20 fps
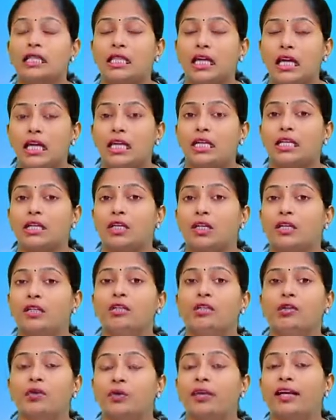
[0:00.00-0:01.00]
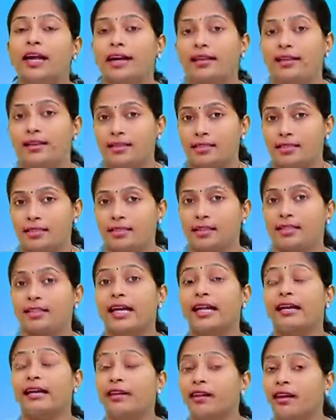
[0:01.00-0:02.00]
they look at us,
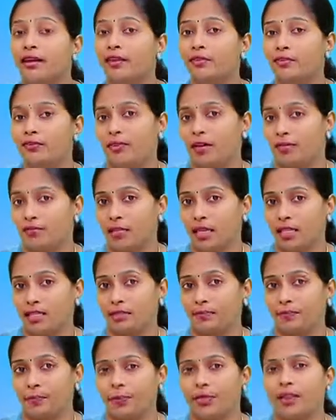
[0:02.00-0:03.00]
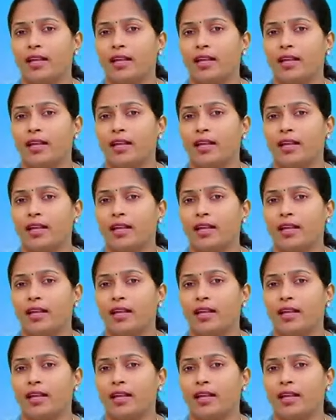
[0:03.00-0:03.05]
they learn from us.